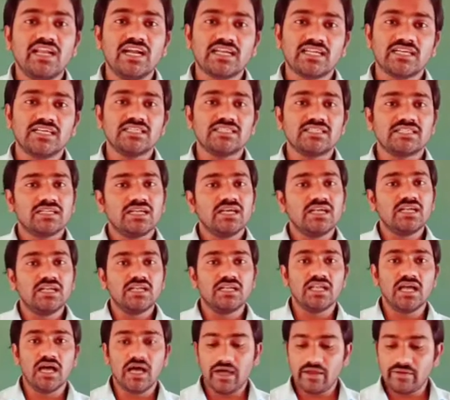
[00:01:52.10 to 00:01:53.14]
let us
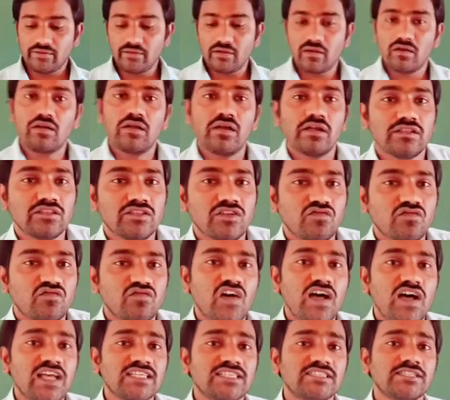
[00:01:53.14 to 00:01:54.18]
learn the
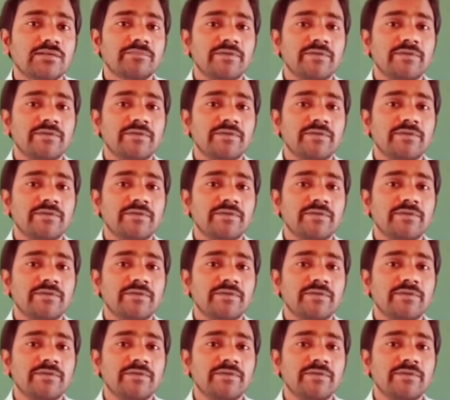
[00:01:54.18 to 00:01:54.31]
first